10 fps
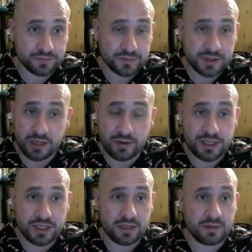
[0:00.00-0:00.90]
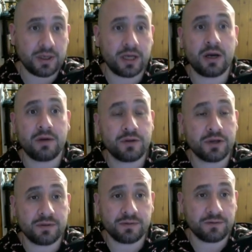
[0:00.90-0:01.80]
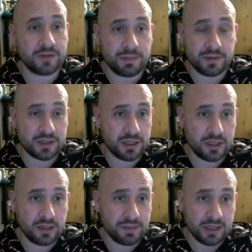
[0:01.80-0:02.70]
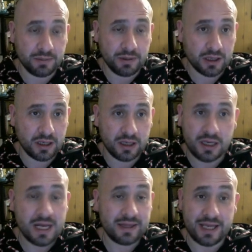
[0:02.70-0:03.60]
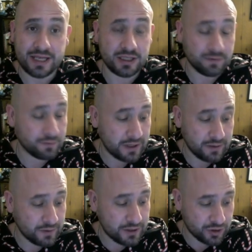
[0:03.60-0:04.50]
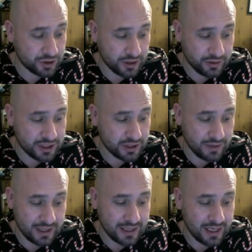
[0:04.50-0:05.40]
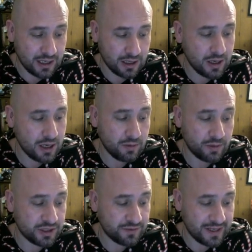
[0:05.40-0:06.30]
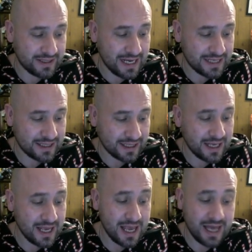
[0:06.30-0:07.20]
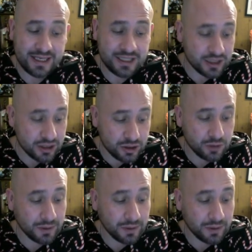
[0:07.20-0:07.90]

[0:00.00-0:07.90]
generation. You know, if you can flip to Peter Parker, that's just a free resource generation right there, which is fantastic. And he's just super